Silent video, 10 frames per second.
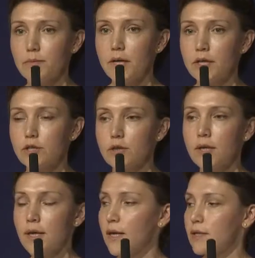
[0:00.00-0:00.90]
from
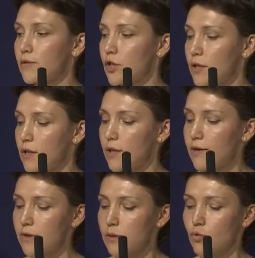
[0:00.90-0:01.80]

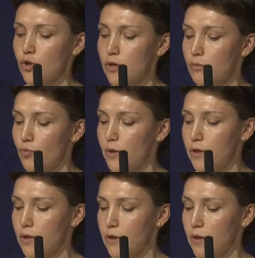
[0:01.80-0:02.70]
Moscow sitting
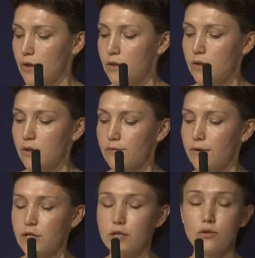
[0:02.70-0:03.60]

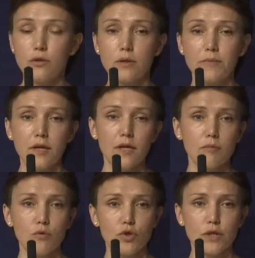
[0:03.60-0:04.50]
on my
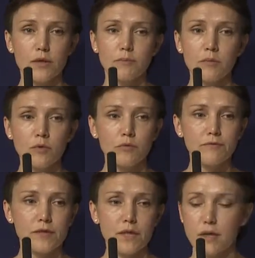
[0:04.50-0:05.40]
right
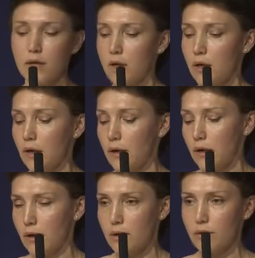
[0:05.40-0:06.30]
hand side, and
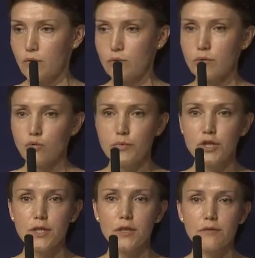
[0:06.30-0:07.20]
my colleague from the
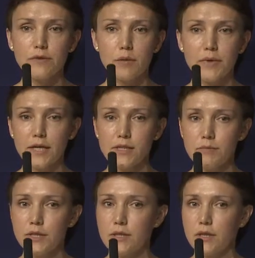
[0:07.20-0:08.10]
region is sitting on
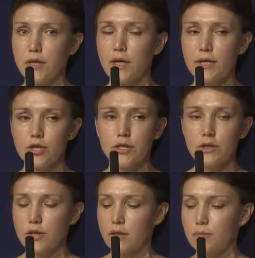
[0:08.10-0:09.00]
my left
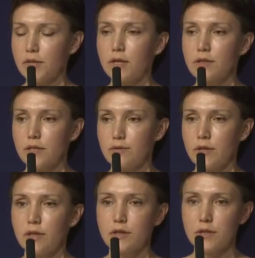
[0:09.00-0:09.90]
hand side.
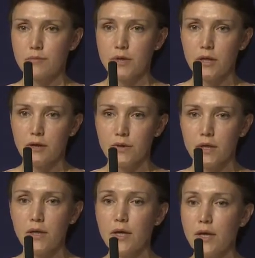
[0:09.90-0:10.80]
And
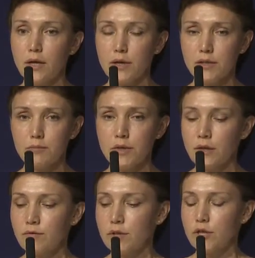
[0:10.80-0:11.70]
let me
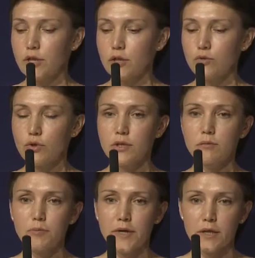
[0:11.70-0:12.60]
agree with you
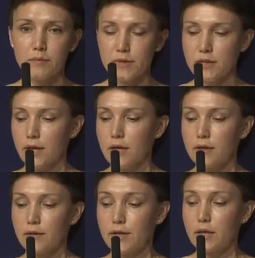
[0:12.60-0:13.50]
that the human
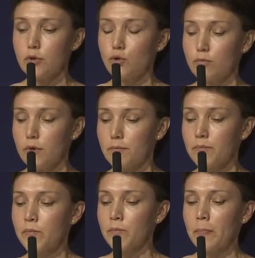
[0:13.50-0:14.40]
resource, the human